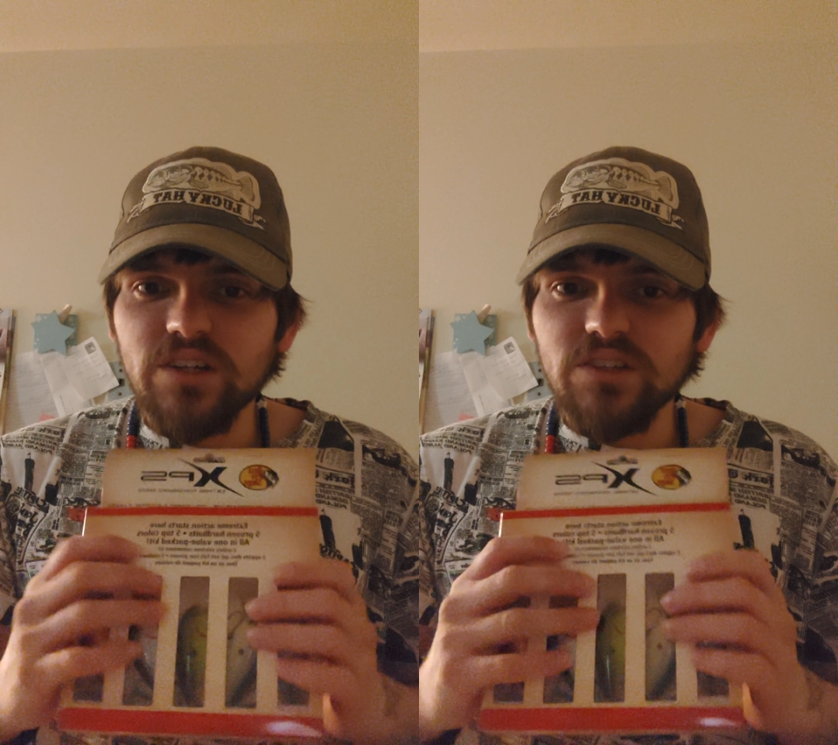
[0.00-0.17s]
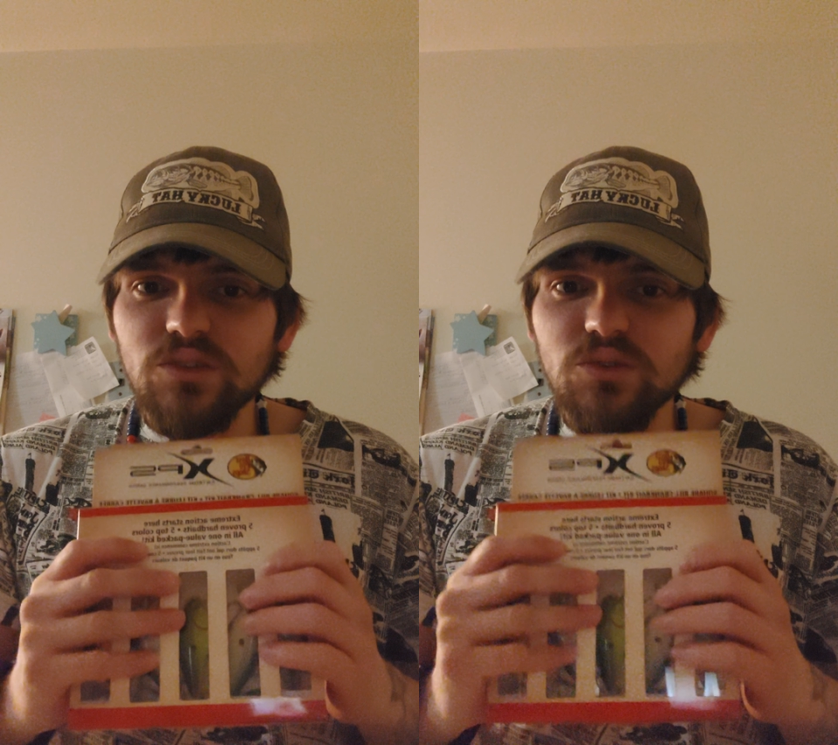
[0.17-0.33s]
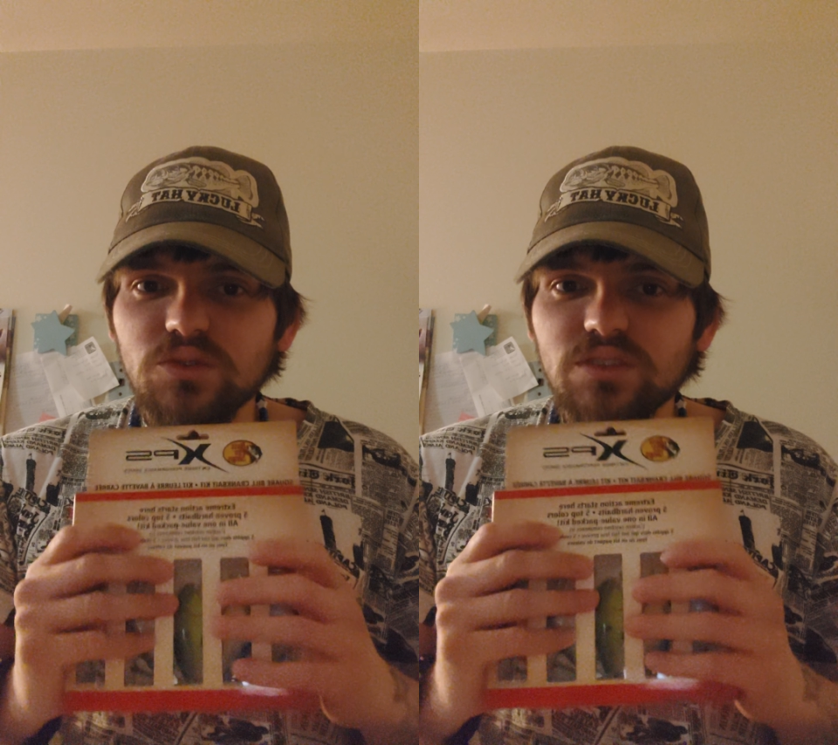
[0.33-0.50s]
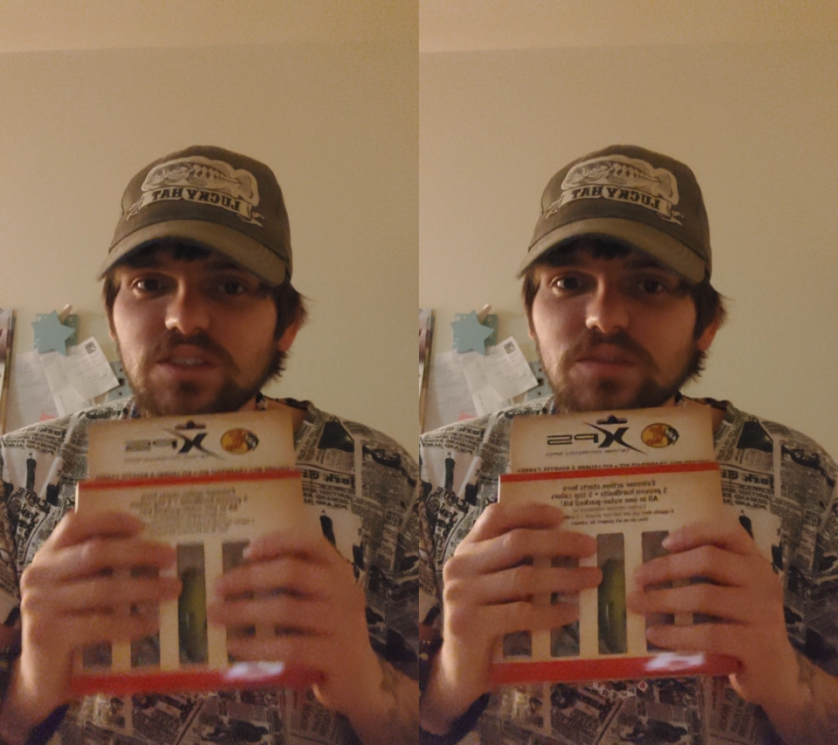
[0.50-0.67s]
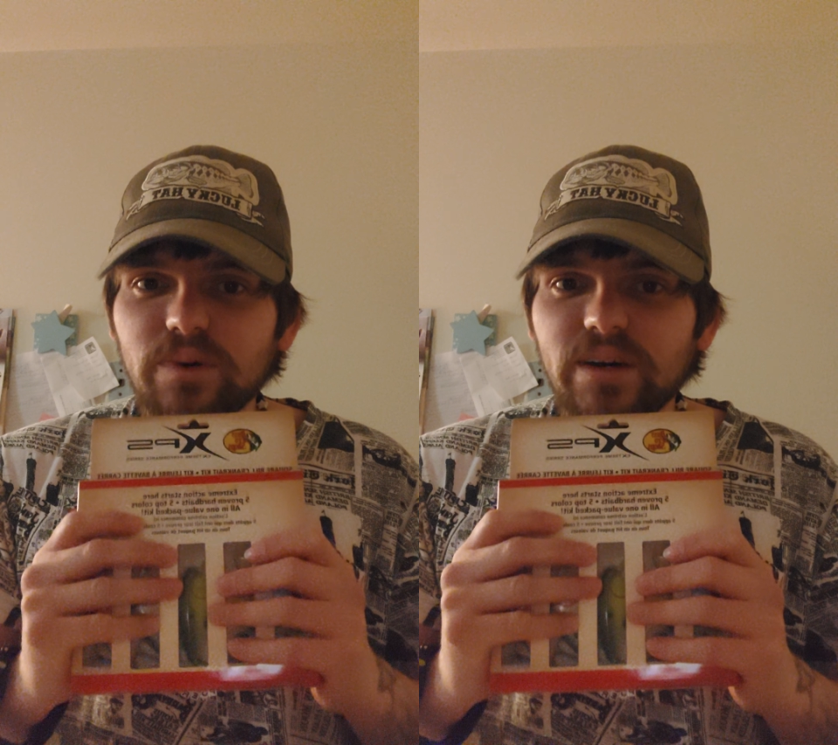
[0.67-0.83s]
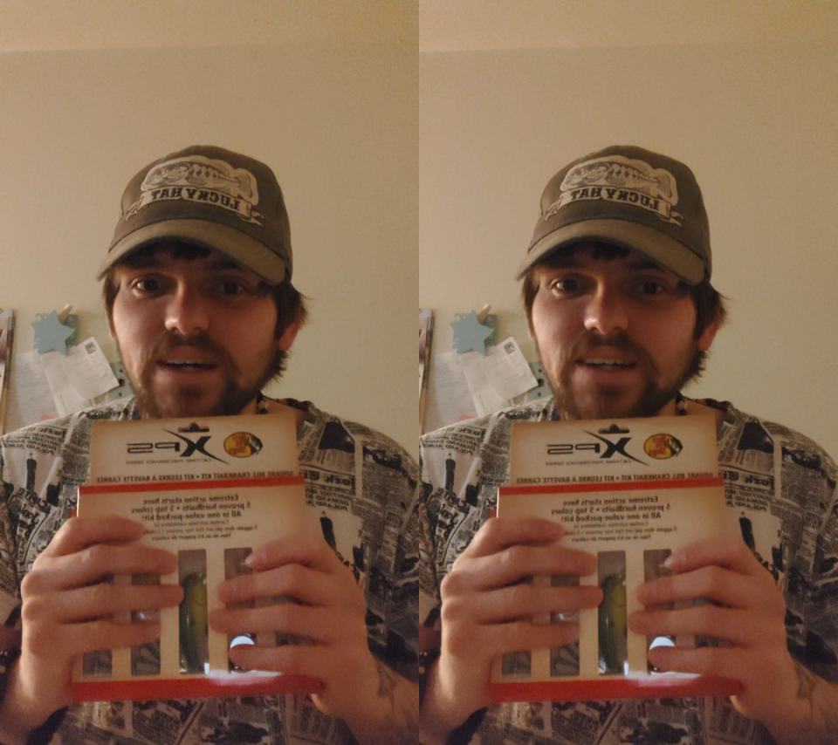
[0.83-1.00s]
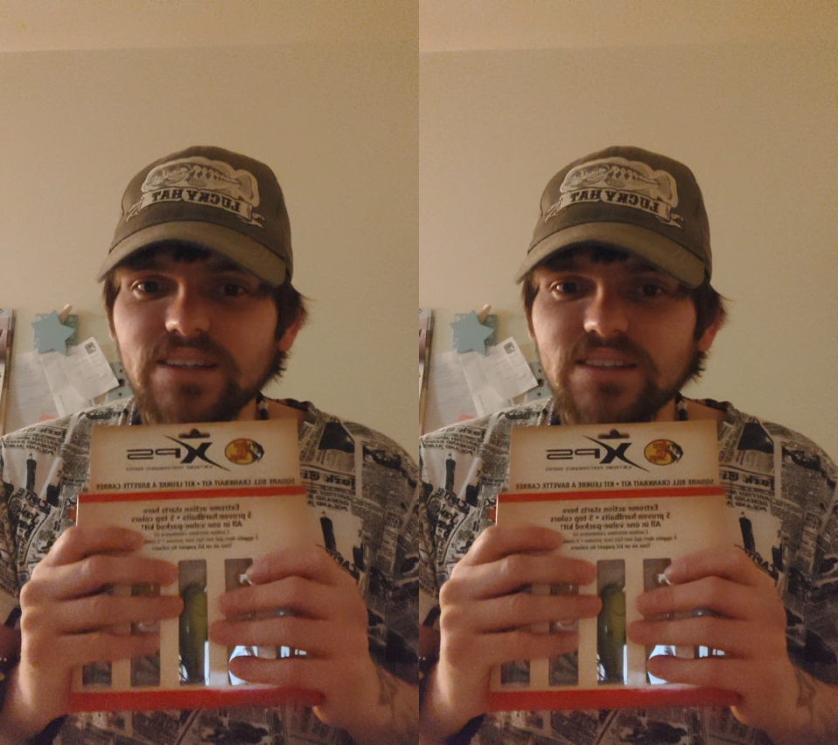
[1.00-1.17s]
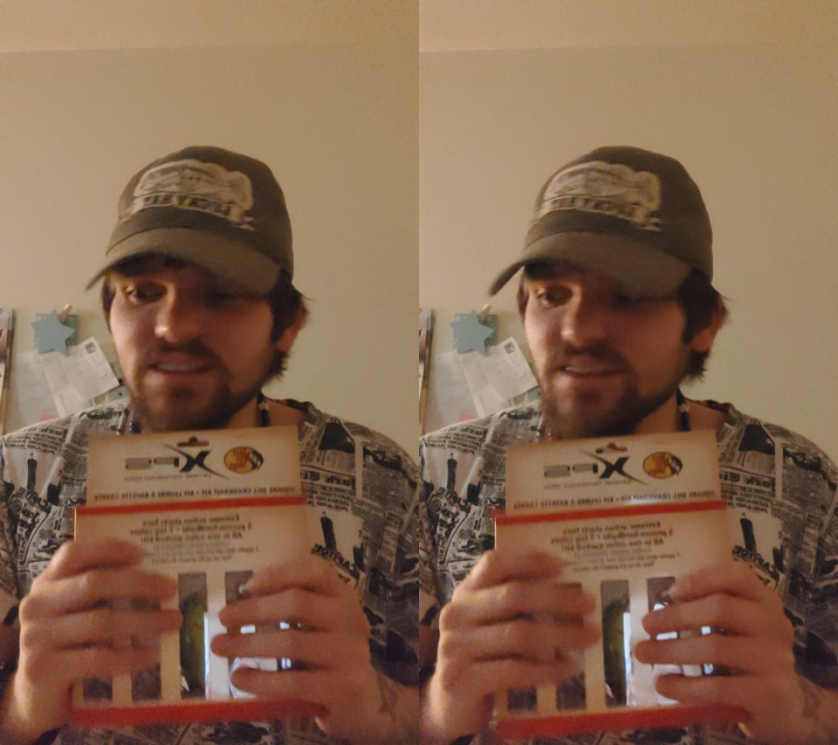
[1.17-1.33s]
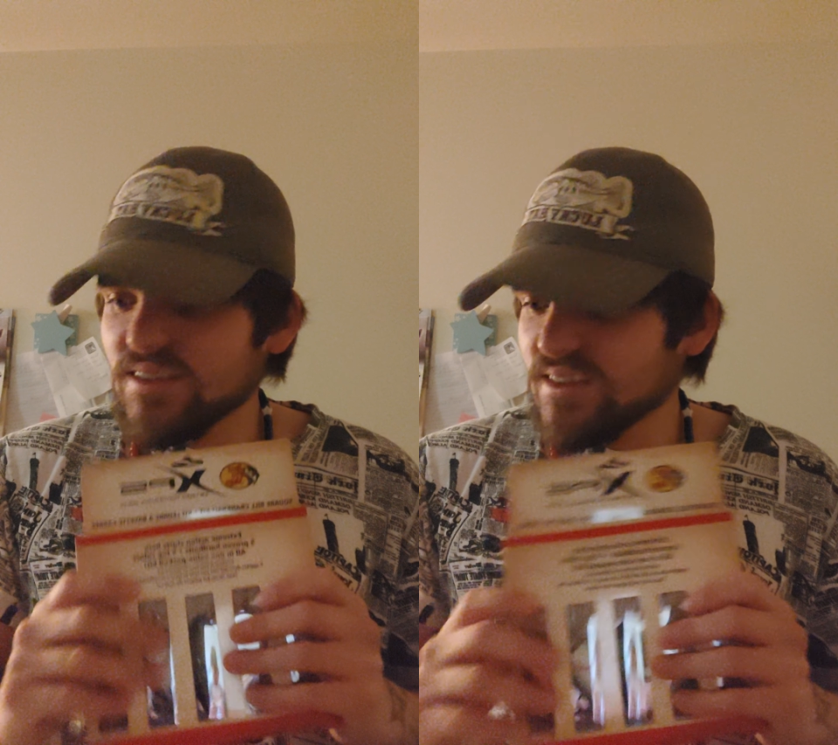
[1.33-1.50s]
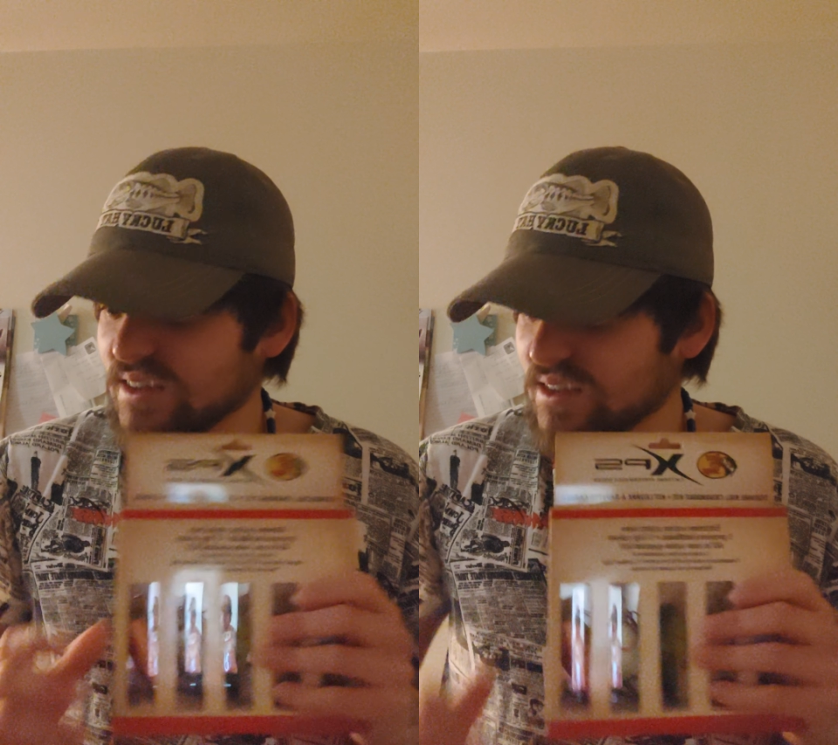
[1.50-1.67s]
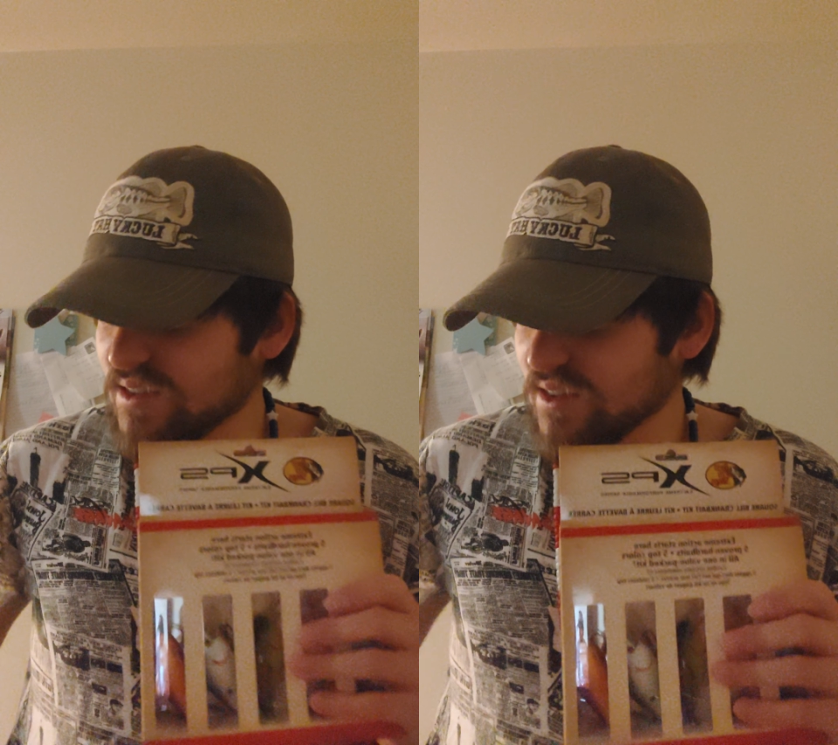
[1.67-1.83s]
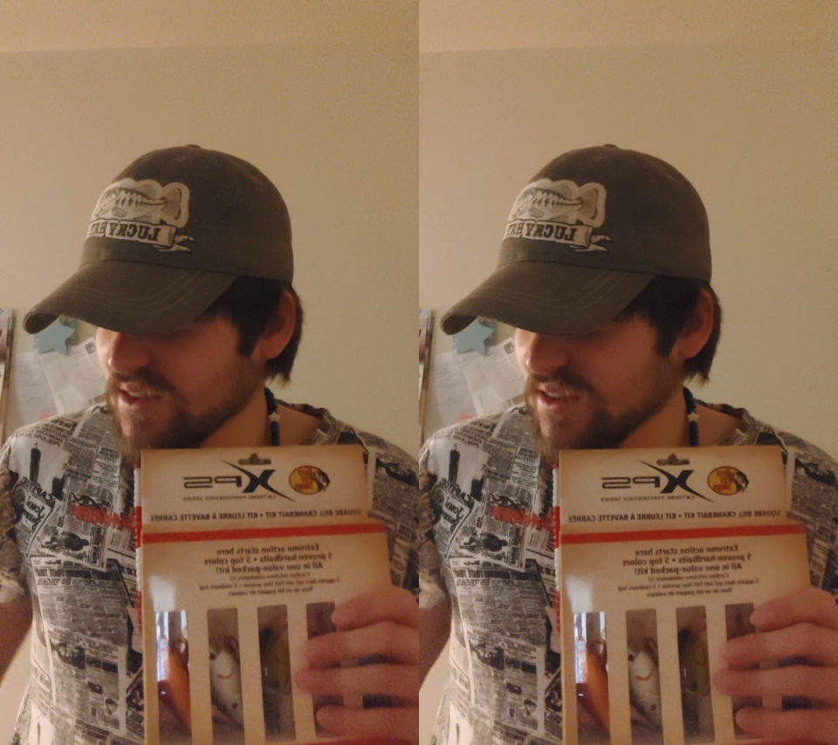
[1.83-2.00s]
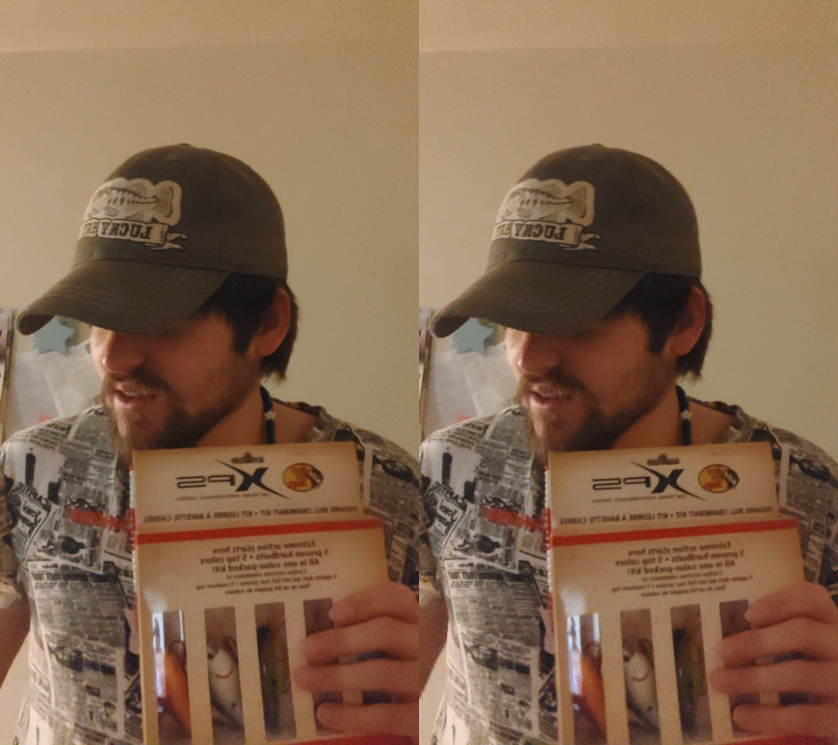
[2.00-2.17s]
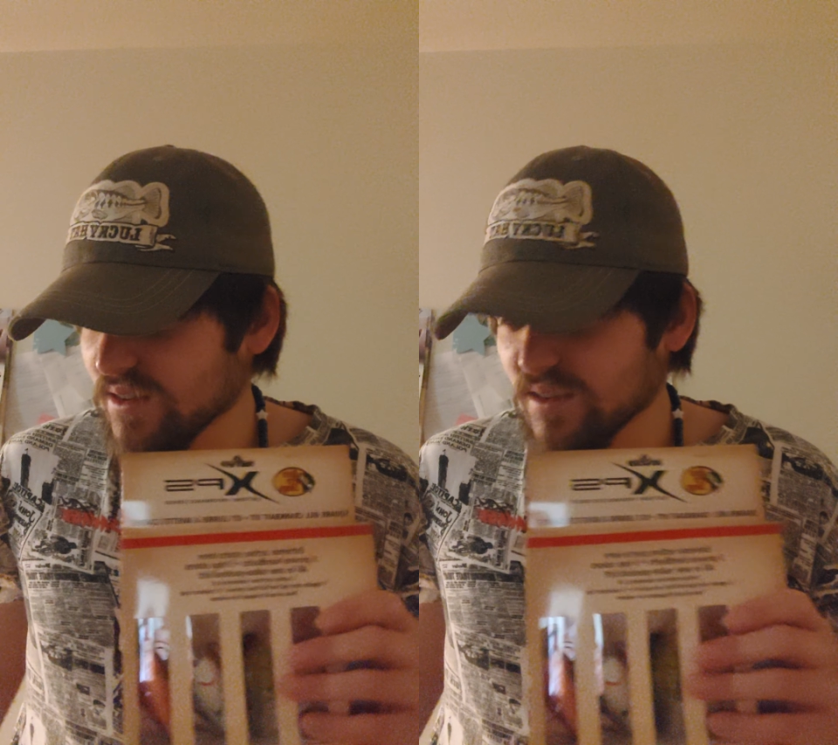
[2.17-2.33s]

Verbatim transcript: to use this pack th this year